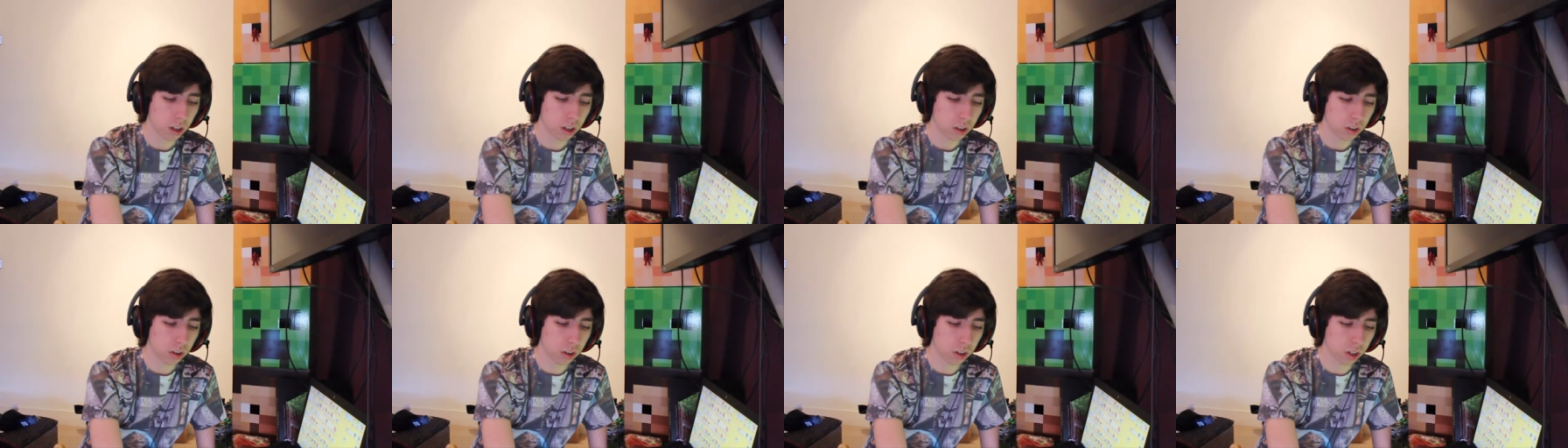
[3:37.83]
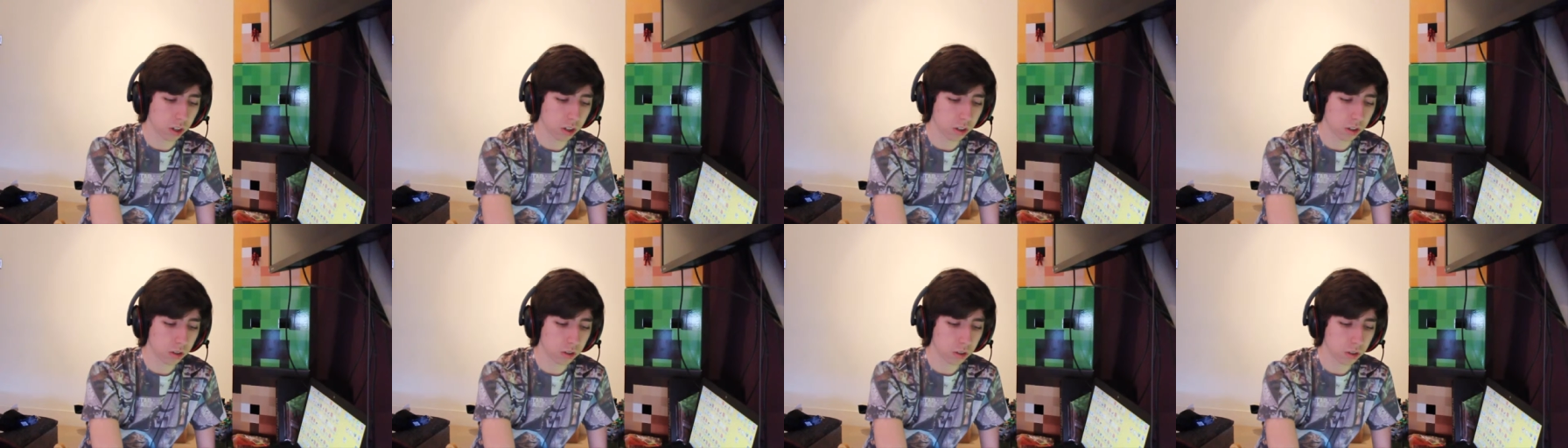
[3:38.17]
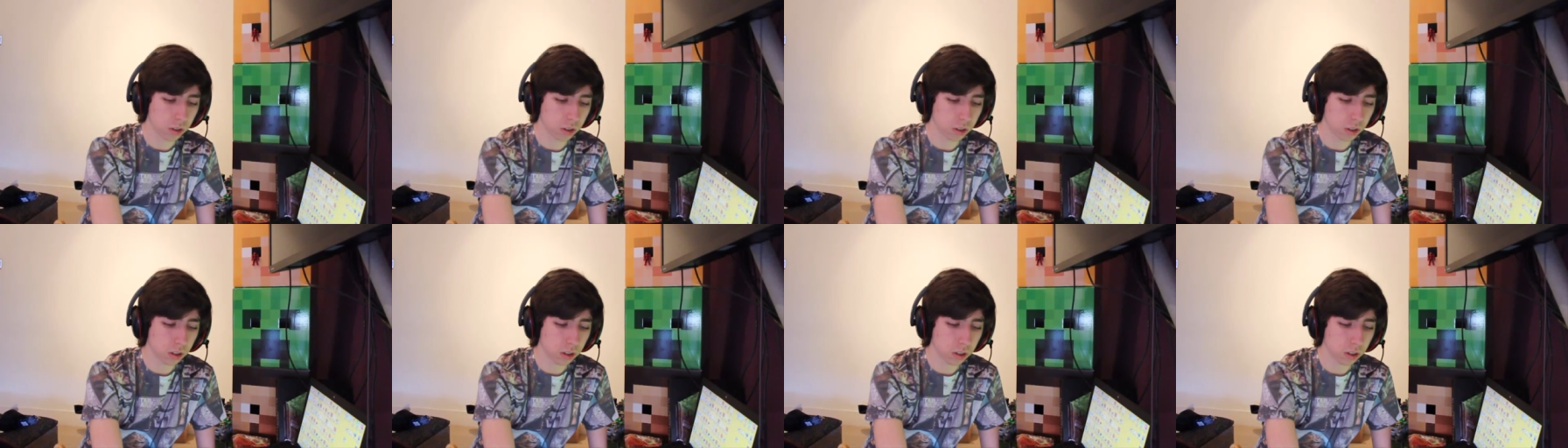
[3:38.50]
So,
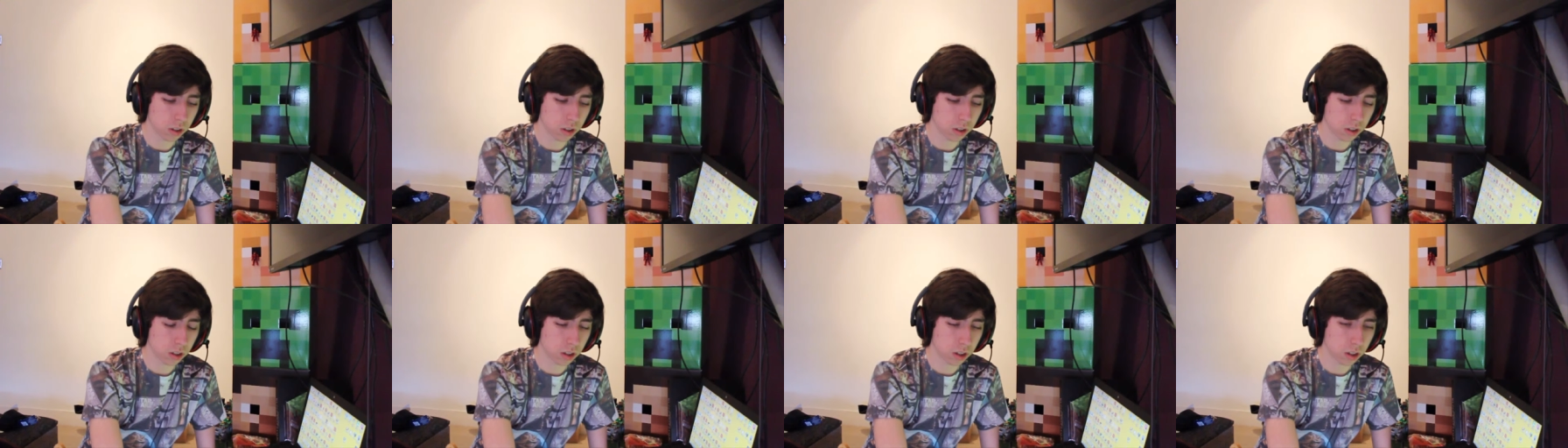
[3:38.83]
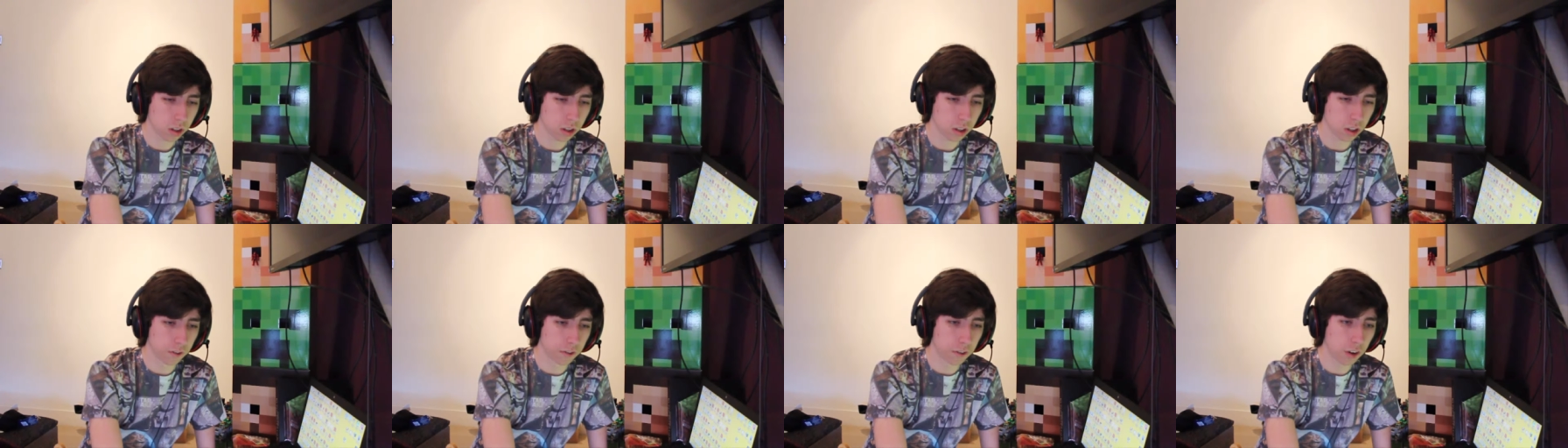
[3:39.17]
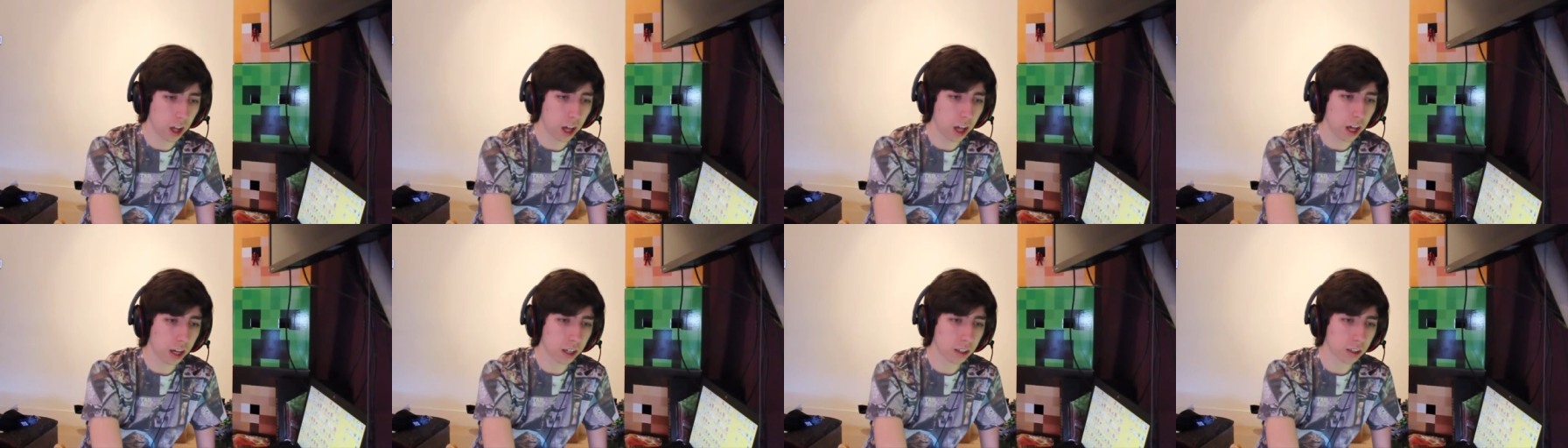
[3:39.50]
the
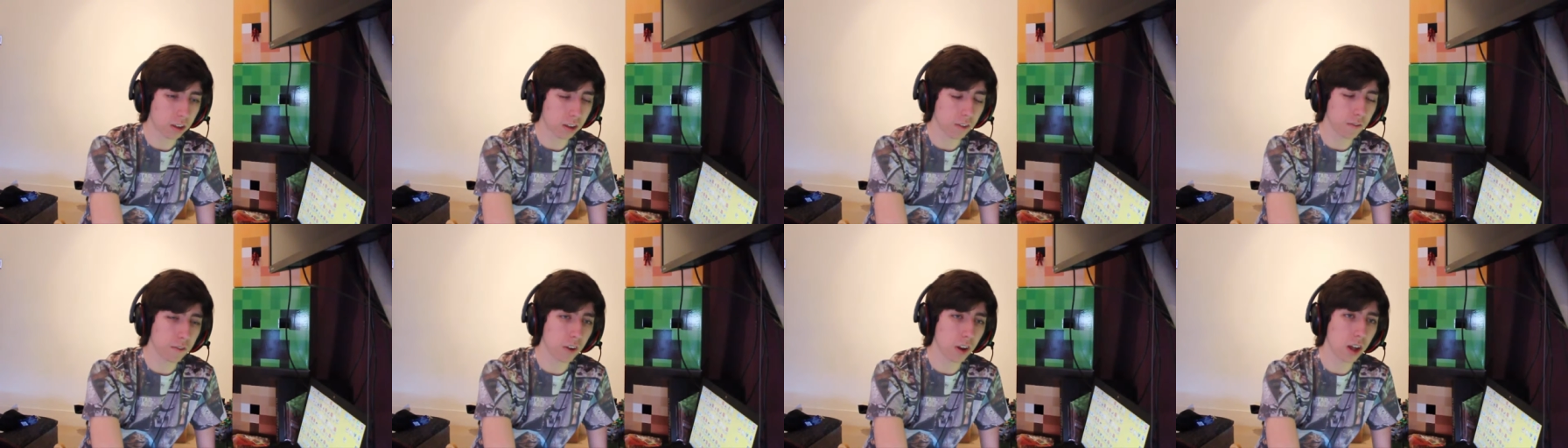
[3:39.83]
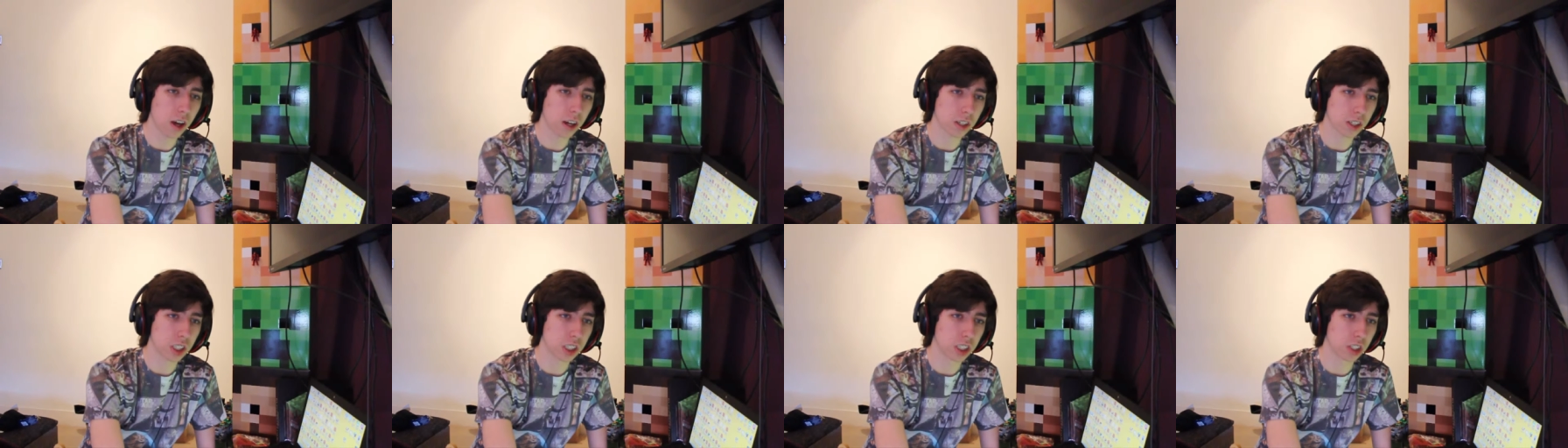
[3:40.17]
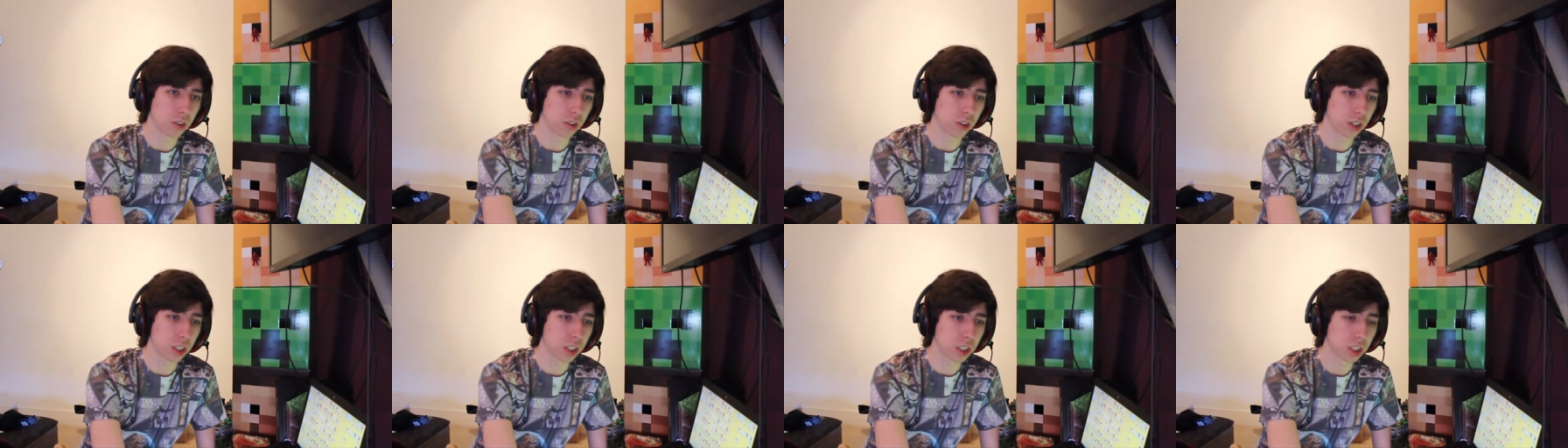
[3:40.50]
vlog, the vlog
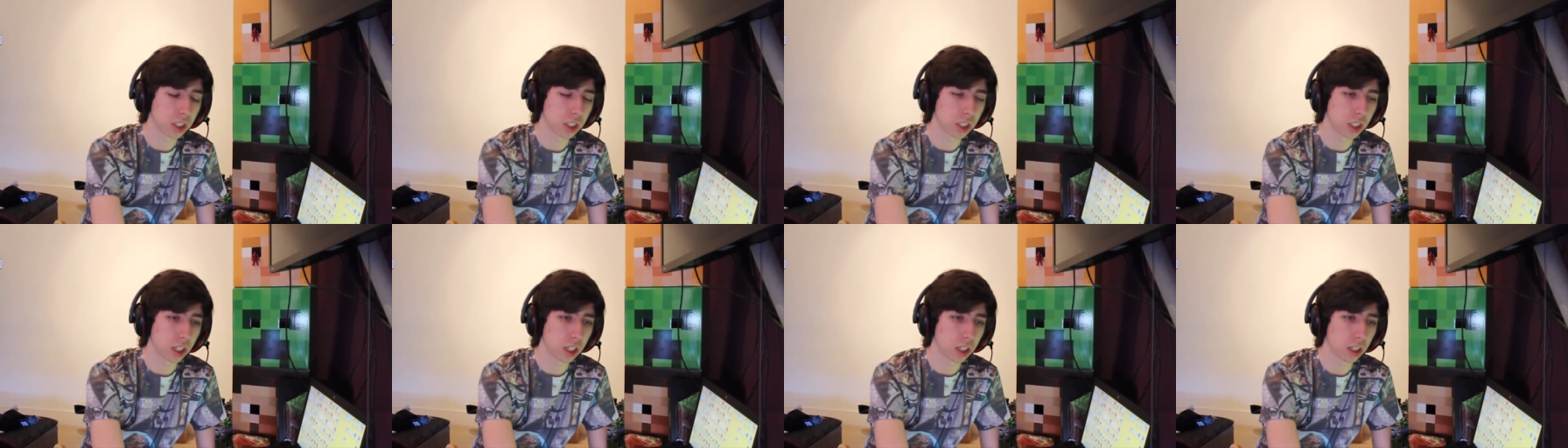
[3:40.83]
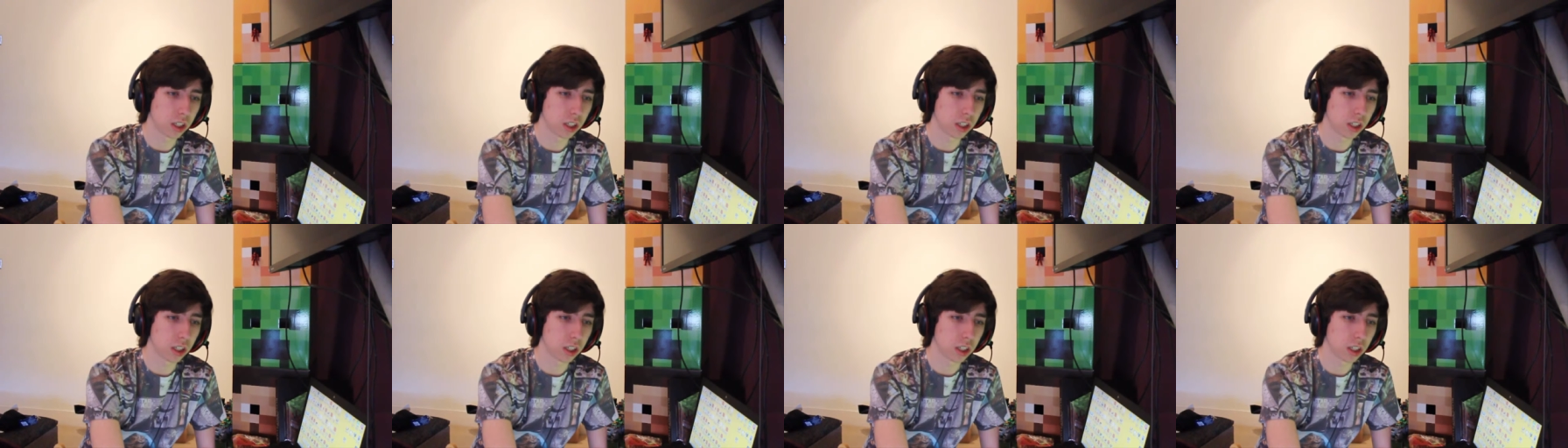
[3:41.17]
series,